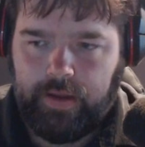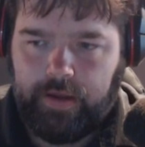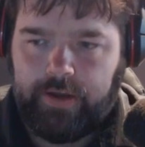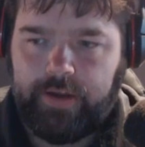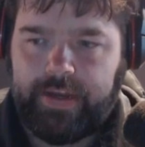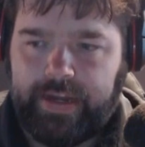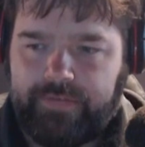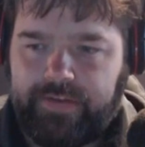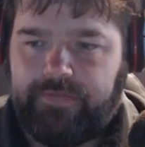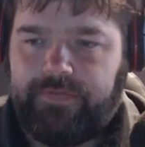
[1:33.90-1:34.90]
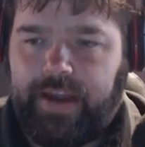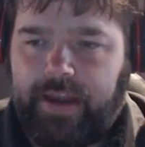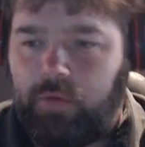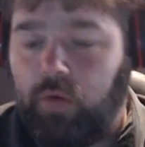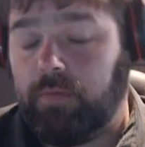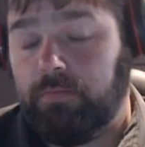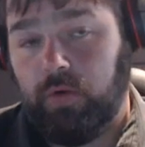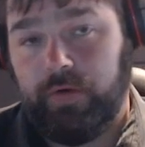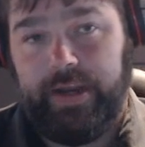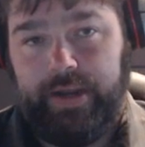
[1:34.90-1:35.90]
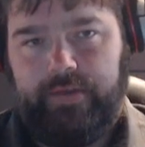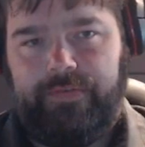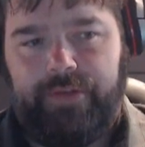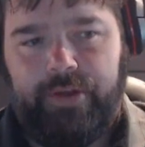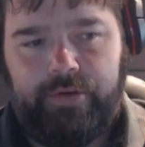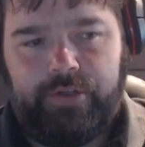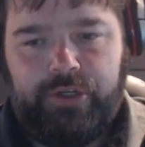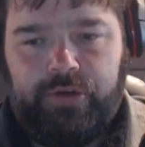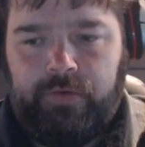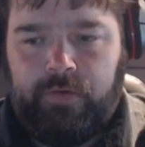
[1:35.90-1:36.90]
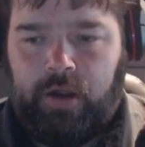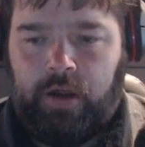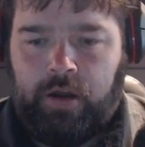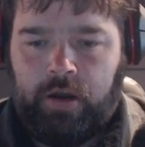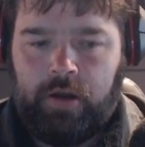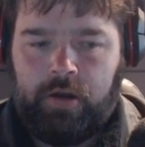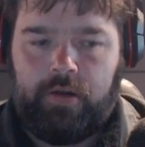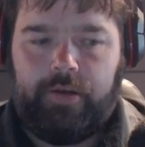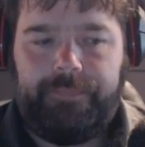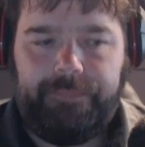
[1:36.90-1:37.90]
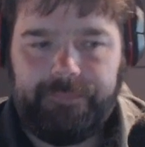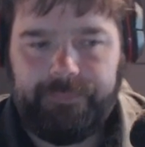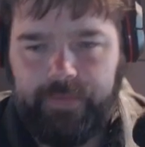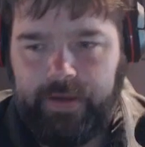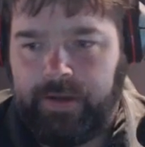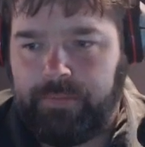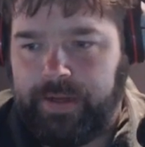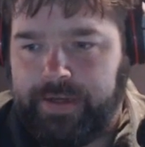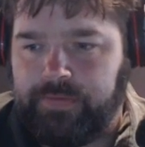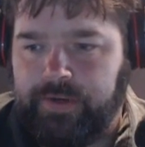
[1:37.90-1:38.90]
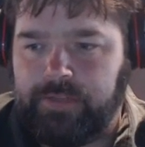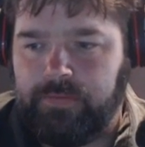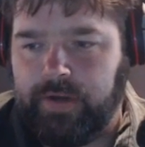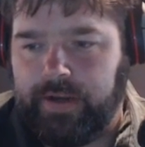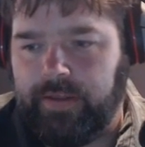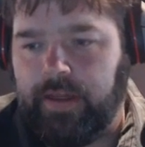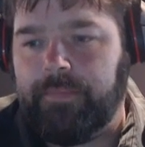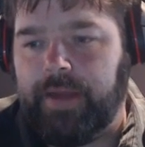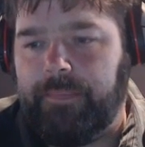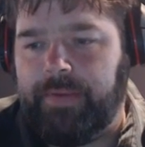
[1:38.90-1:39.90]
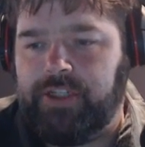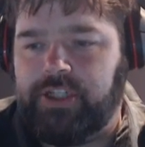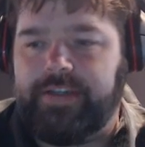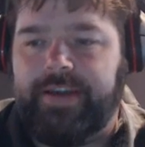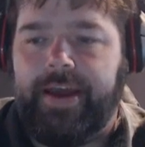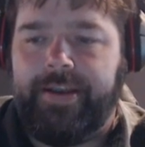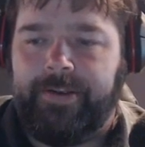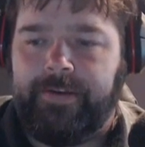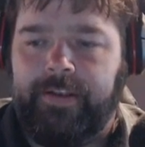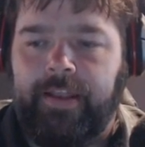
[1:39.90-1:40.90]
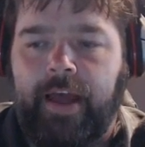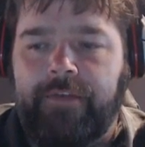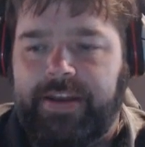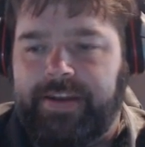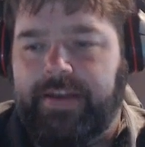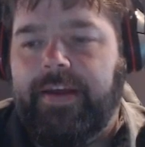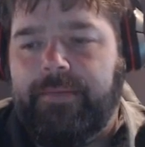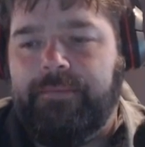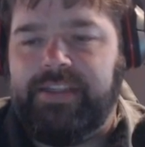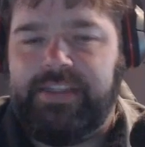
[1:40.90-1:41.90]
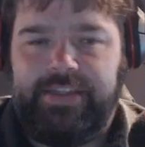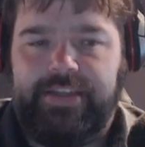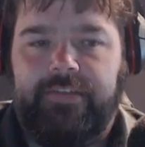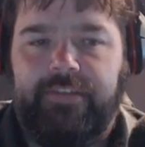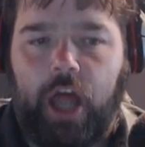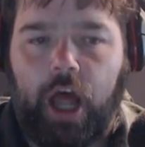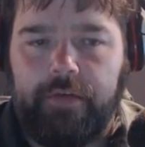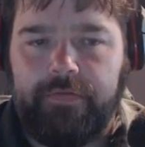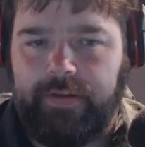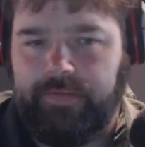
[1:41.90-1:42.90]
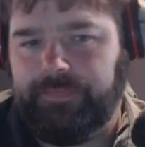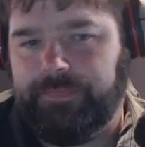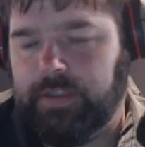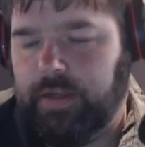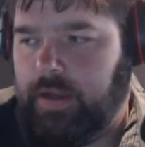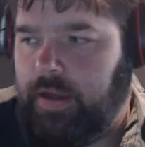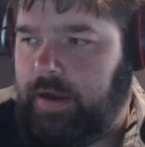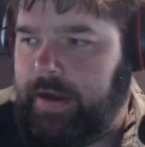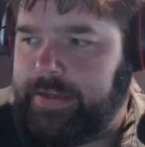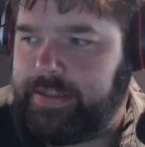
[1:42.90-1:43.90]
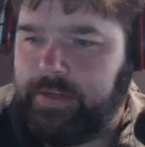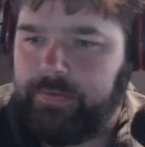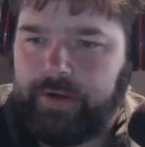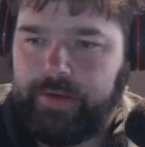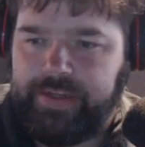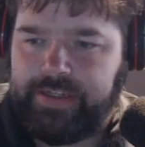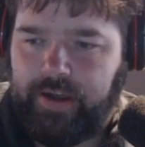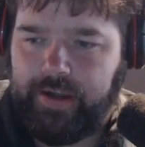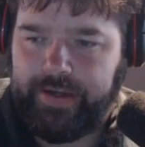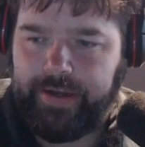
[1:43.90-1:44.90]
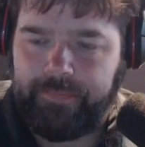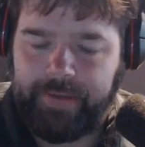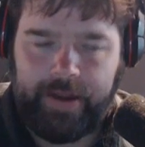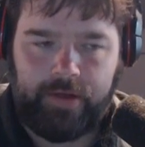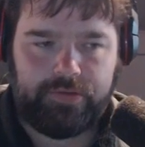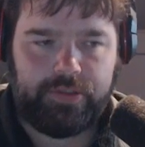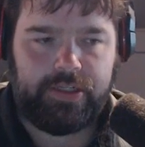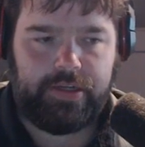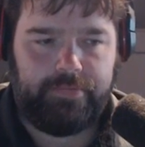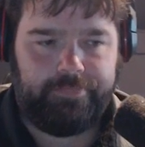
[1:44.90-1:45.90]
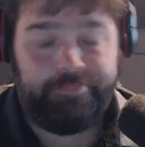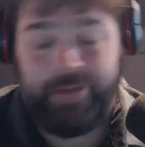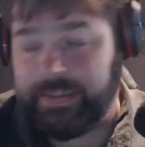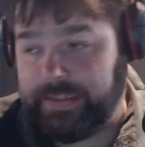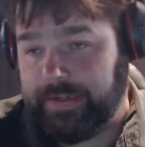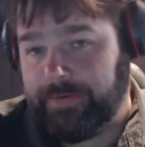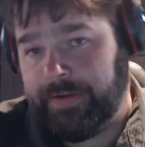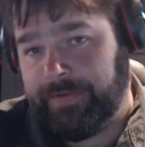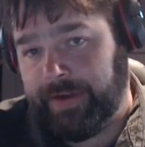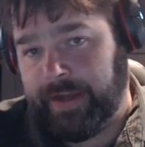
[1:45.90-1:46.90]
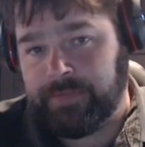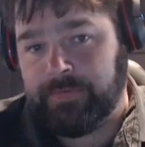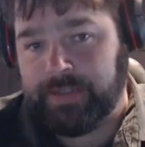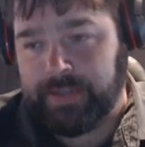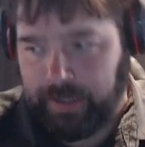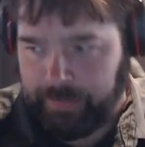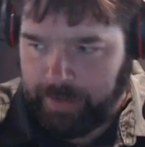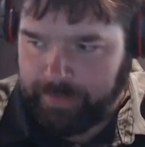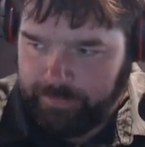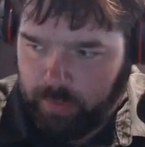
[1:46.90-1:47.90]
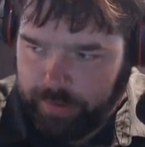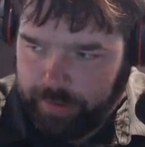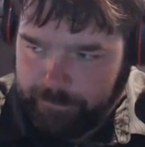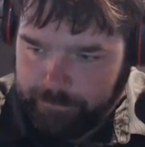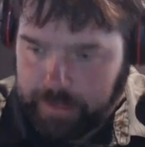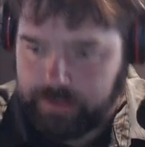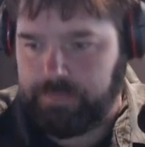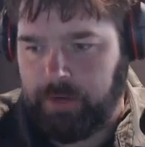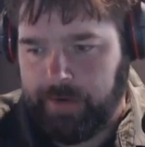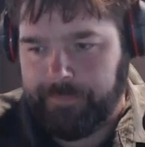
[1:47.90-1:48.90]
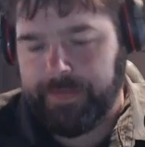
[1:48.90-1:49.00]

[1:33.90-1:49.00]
Good evening, fam, or morning for those who are in a place where it's morning. Thumbed up and just got here. Love it, Love. All right, so we're going to be talking about basically whatever you guys want to talk about, but for the most part,